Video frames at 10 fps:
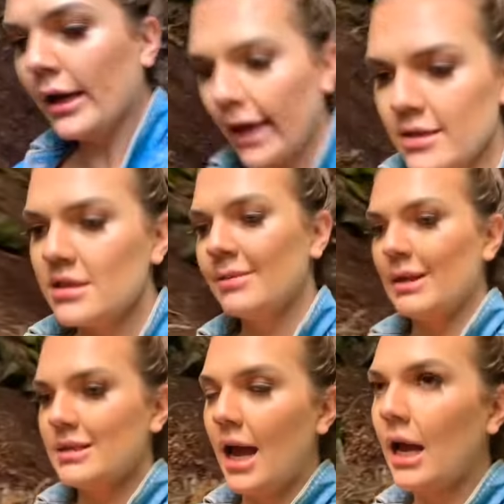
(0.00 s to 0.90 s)
getting to
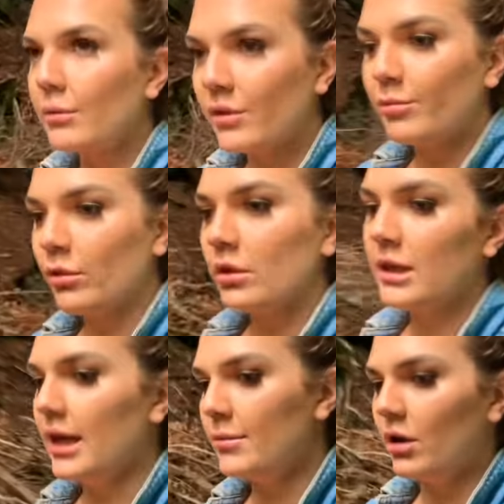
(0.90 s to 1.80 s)
spend time with
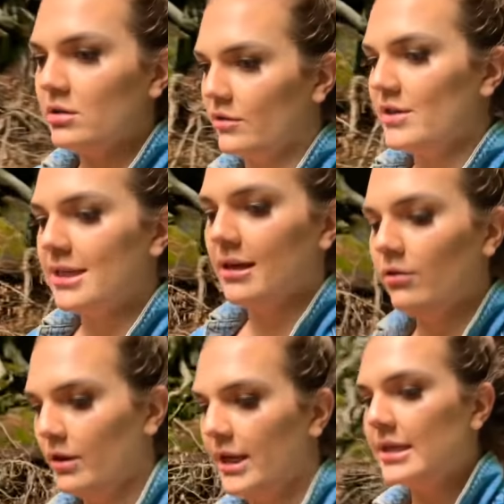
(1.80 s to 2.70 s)
Brooklyn, because obviously I don't
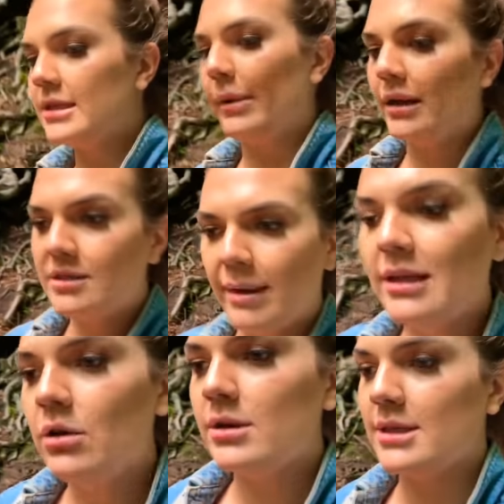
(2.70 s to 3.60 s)
really get to spend
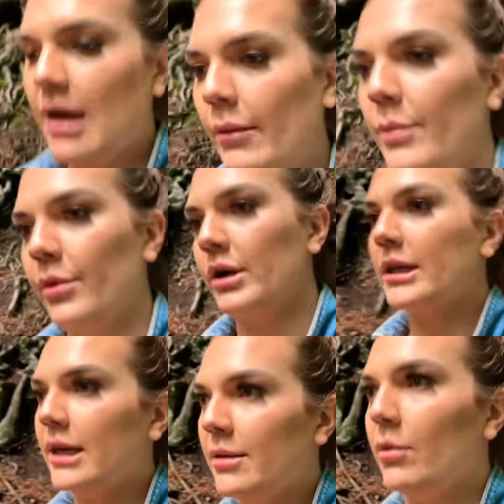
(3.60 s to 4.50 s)
loads of time with
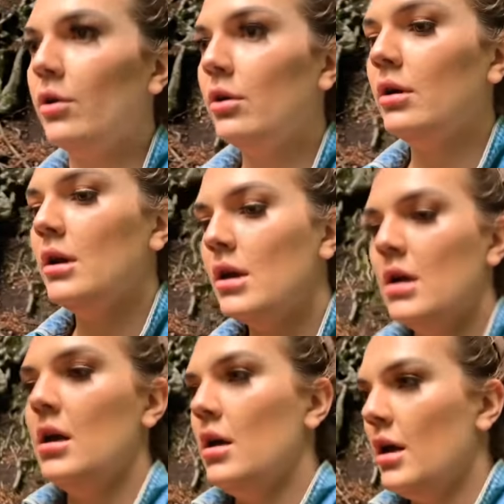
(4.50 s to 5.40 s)
Brooklyn anymore,
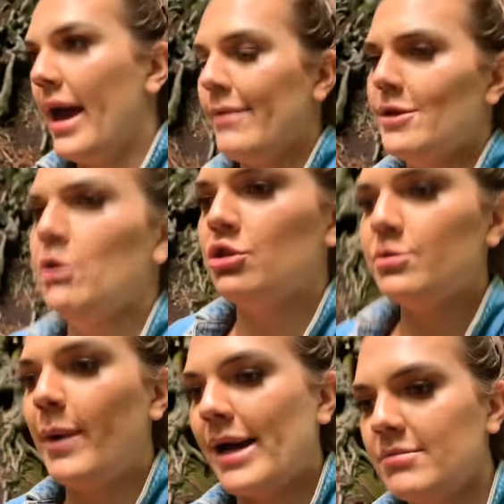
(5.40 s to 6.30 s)
you know,
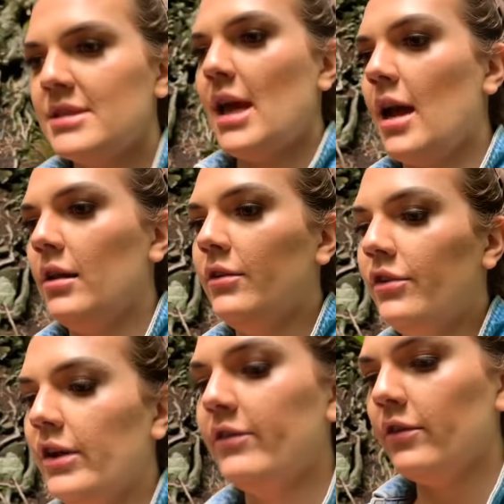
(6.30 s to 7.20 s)
by
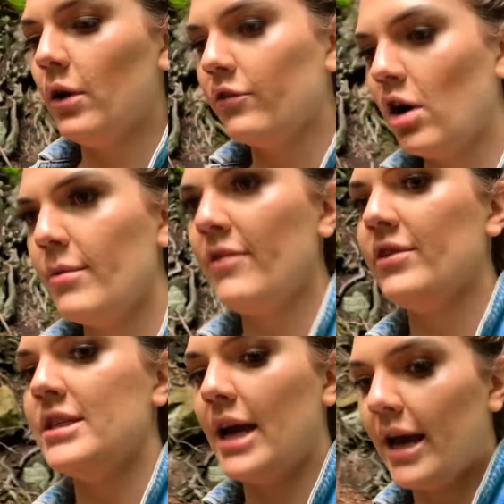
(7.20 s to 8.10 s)
himself. Even though I've got him
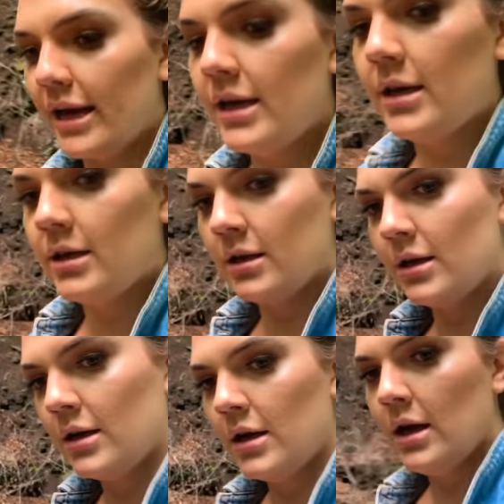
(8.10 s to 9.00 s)
every day,
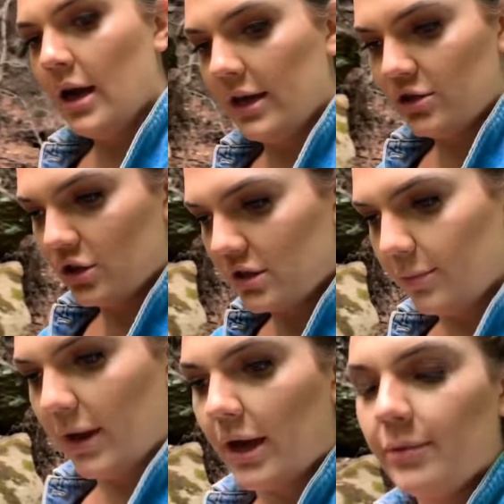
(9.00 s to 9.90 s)
it's just a
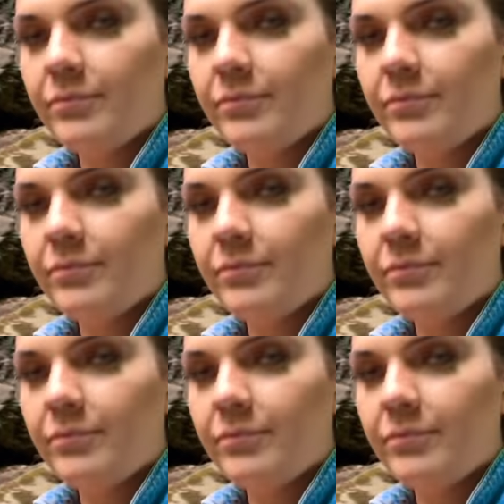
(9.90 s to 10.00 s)
bit, you